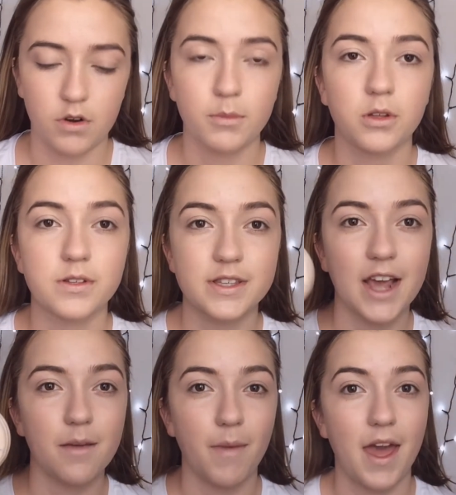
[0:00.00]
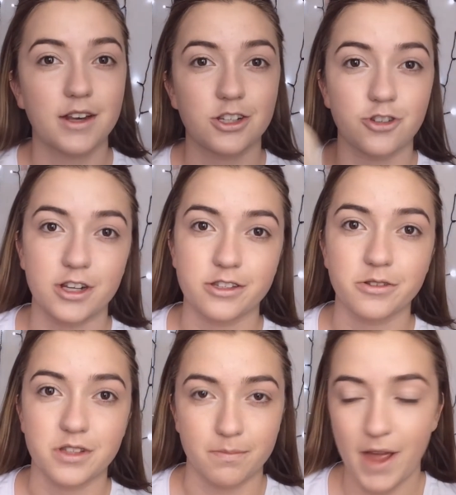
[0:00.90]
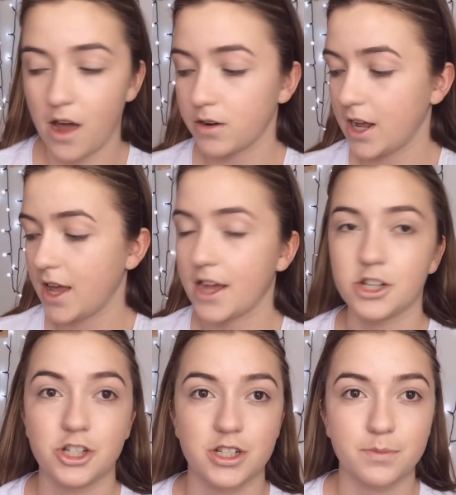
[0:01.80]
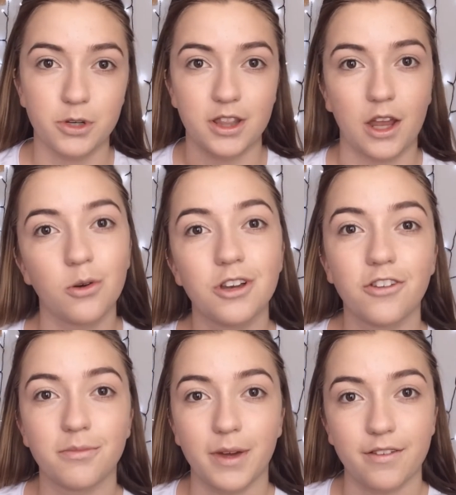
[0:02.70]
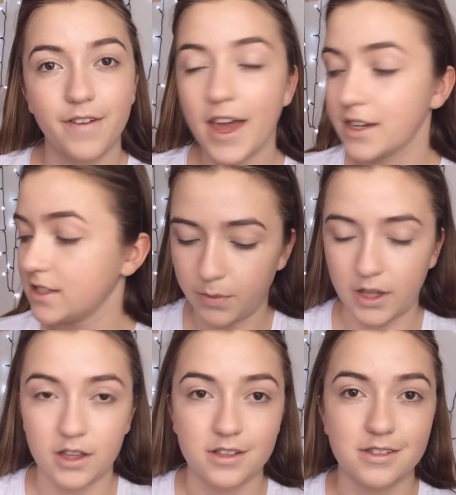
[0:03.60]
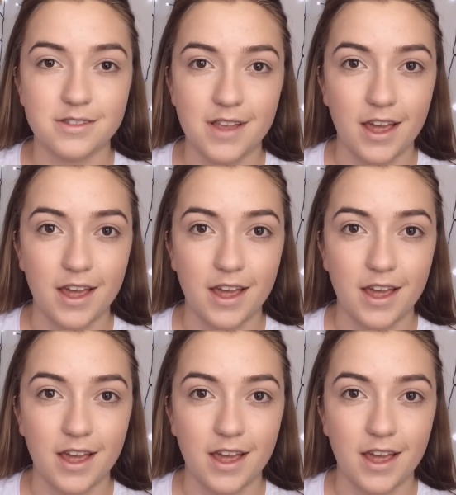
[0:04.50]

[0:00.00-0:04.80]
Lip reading: Rimmel Stay Matte Translucent Powder and just putting that all over my face because,